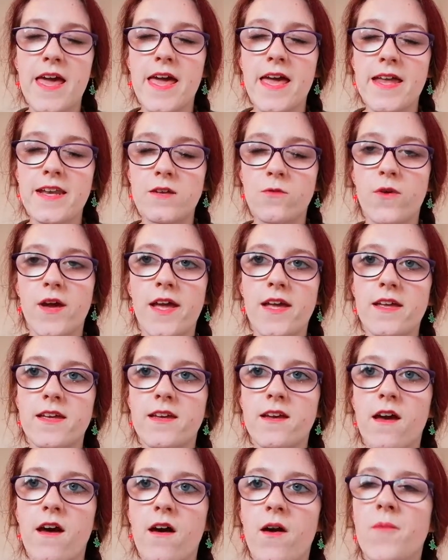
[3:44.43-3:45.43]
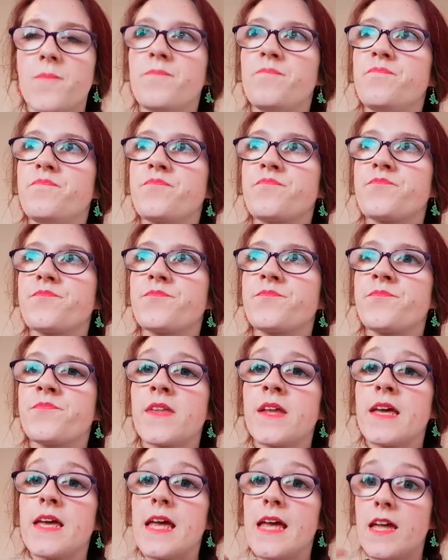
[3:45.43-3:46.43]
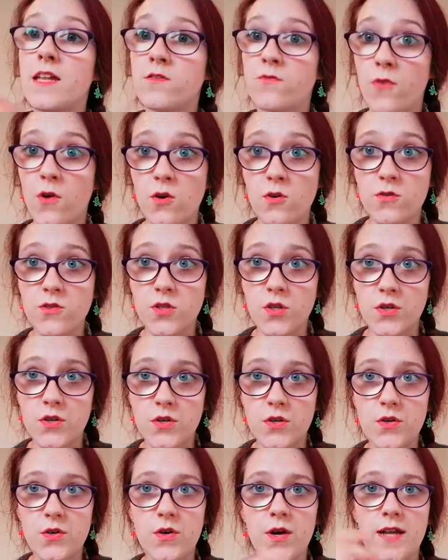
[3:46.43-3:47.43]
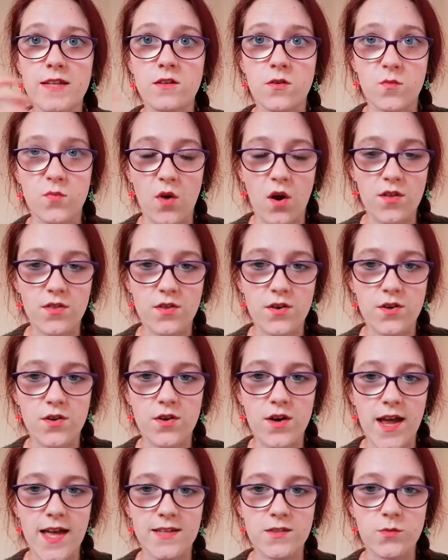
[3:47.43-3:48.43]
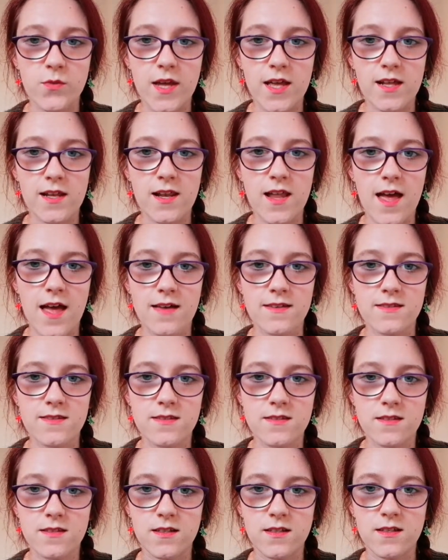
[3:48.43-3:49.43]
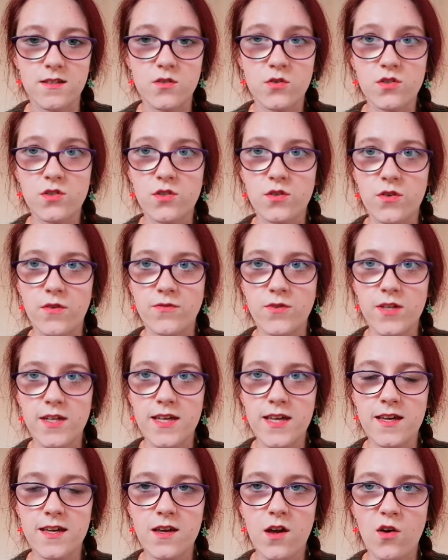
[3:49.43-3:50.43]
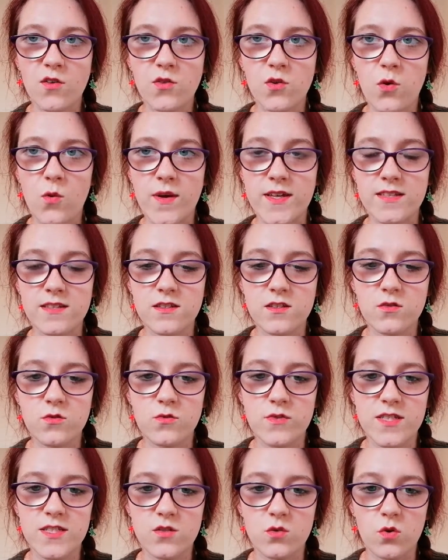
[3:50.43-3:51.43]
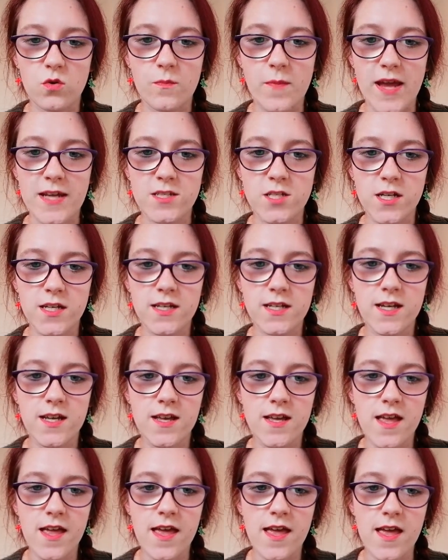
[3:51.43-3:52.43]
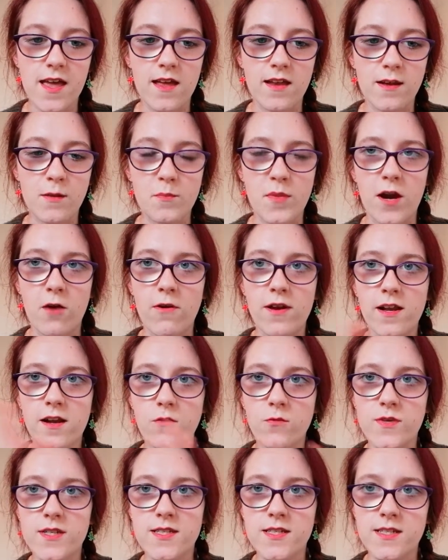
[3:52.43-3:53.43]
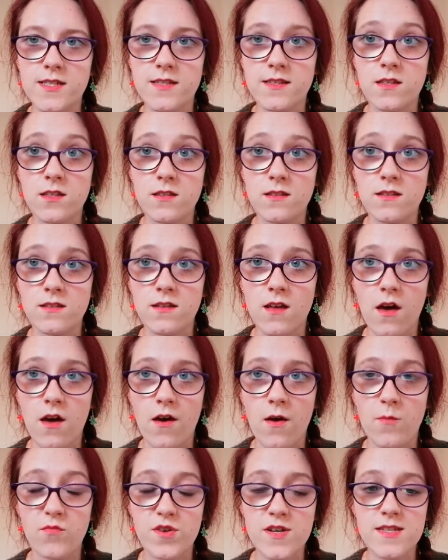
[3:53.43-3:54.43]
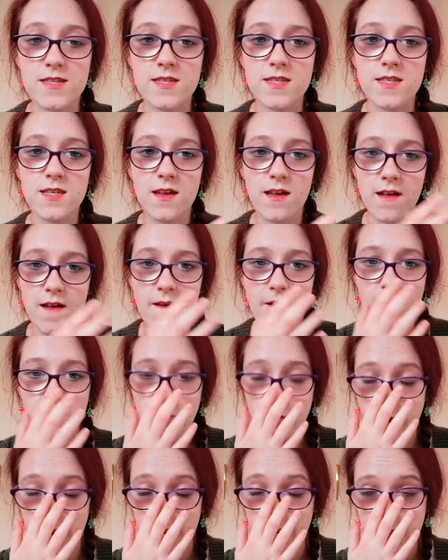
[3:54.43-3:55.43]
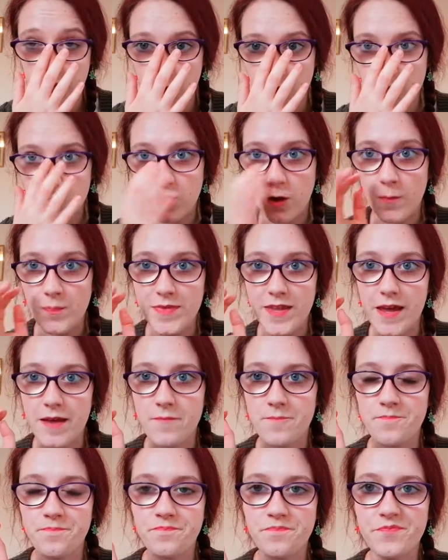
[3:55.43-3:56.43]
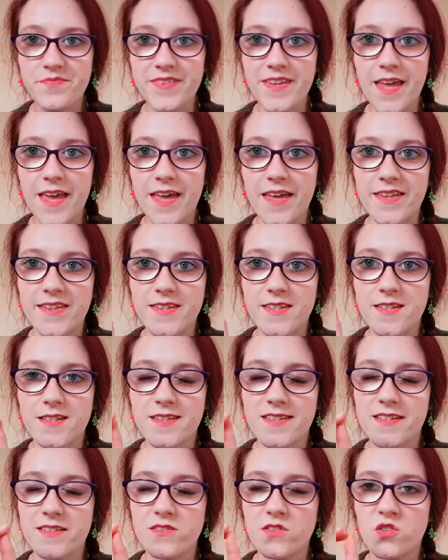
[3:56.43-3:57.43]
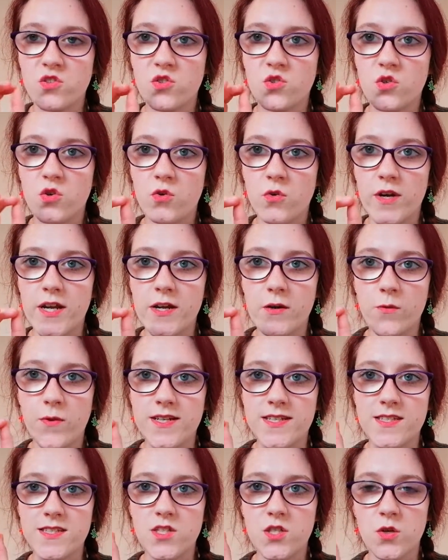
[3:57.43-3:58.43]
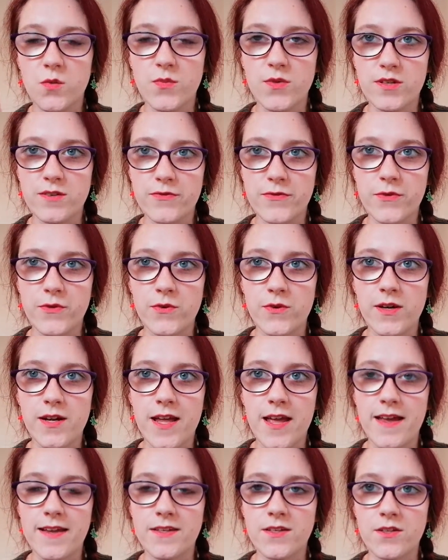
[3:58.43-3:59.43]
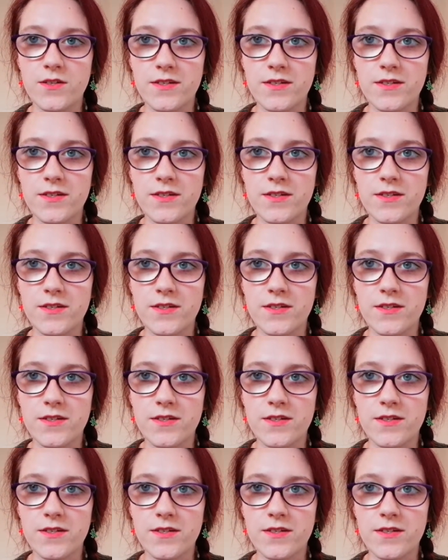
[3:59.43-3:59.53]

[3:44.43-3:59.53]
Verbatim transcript: Anyway. Um, it follows her and her brother, as well as the daughter of the king, on the quest to restore magic. And in parallel, we see the uh, prince trying to stop them. And this story was so beautiful and